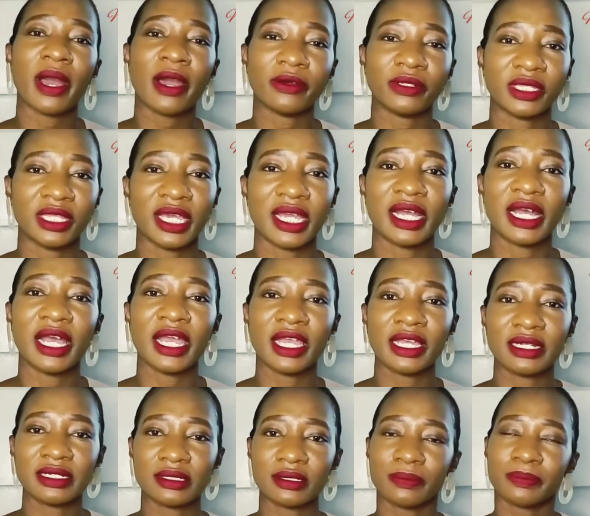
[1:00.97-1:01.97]
out there
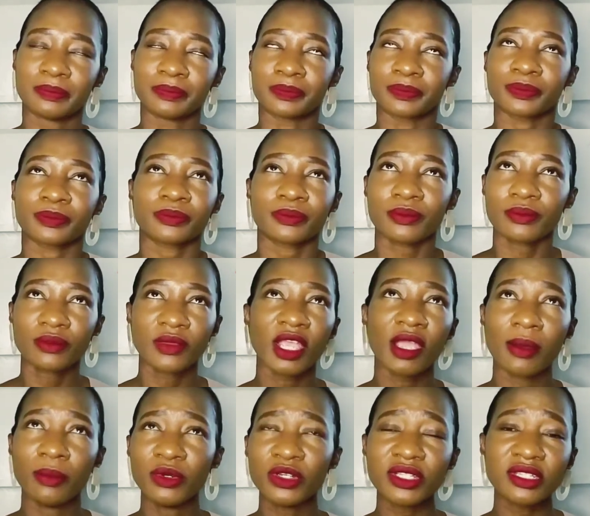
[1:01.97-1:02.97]
and
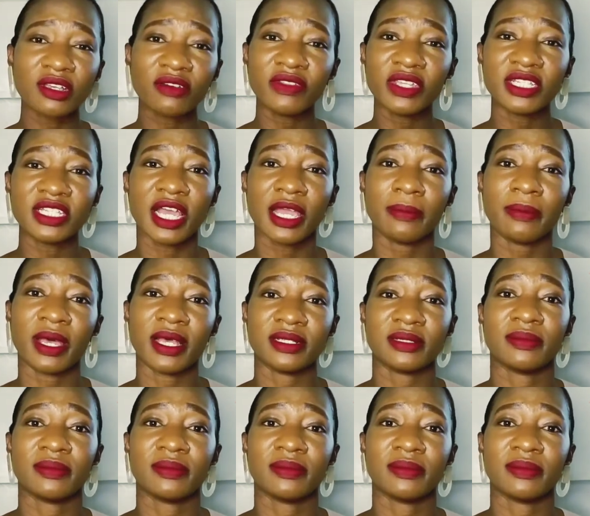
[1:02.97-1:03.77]
most of the time as